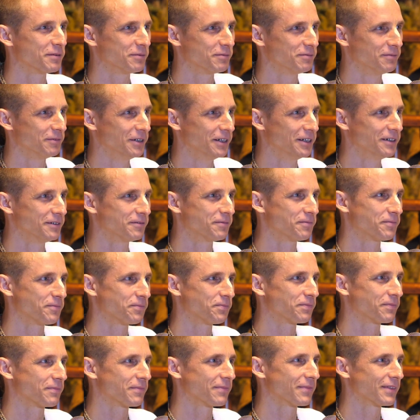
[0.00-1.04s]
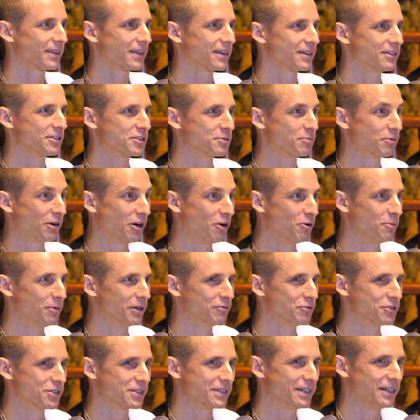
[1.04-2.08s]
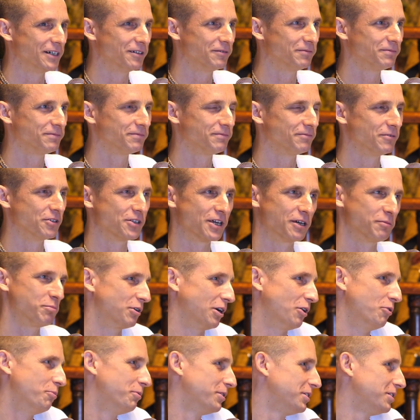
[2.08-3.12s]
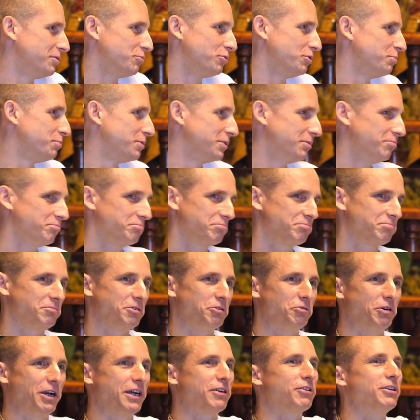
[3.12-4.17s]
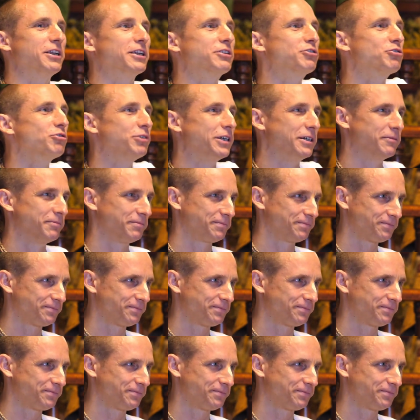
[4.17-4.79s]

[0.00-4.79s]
Yeah. Because Prabhupada was there. Without Prabhupada, it would be a regular tree.